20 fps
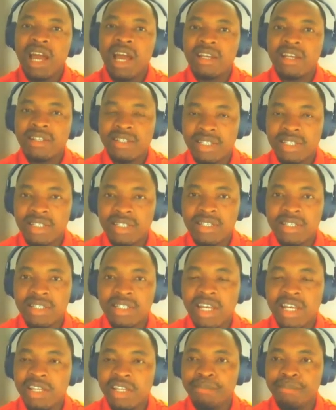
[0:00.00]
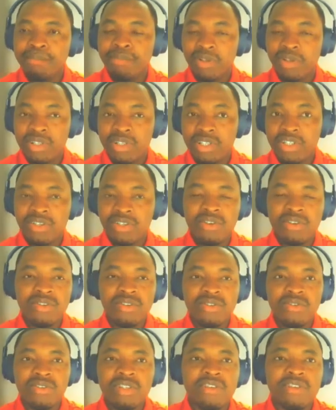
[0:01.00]
axis that the plot is going
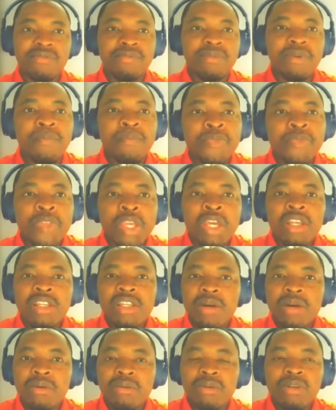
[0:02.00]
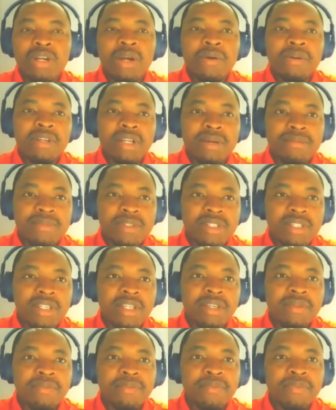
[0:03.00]
to give me. Now, look at what I'm
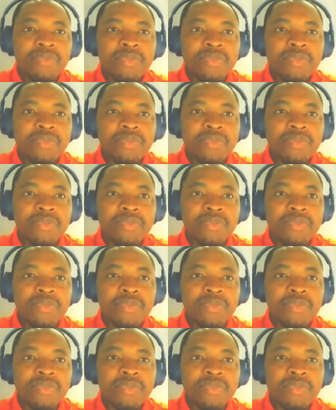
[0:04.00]
saying.